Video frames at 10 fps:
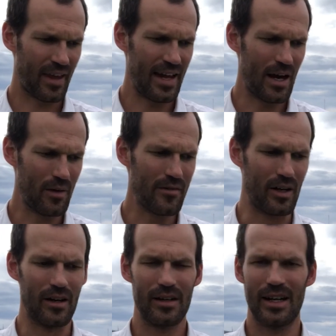
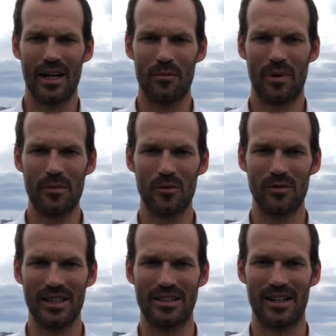However, people
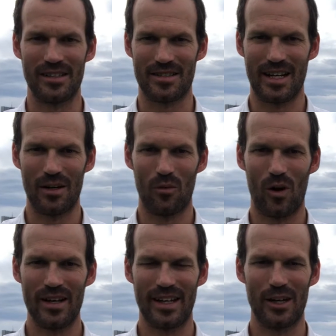really don't understand
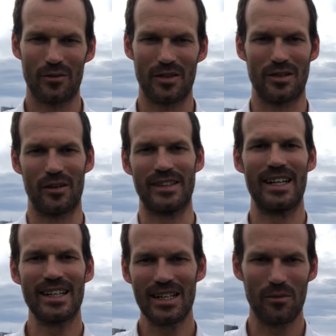why they often don't
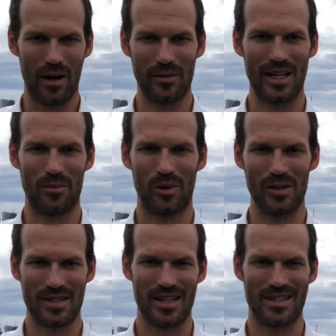get anywhere with that
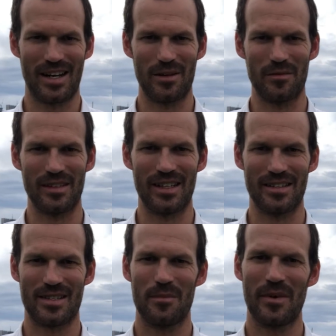process, and
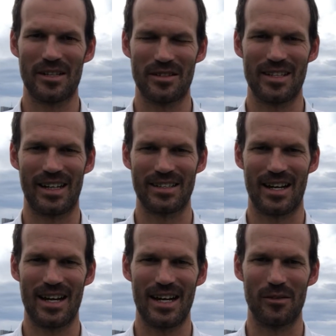some actually take it to
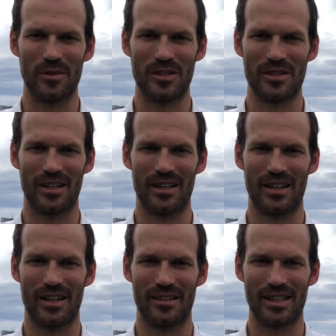heart, which
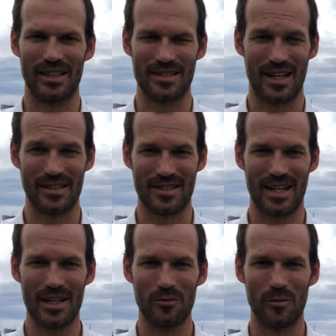I think is
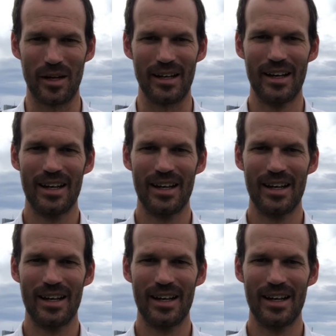understandable, but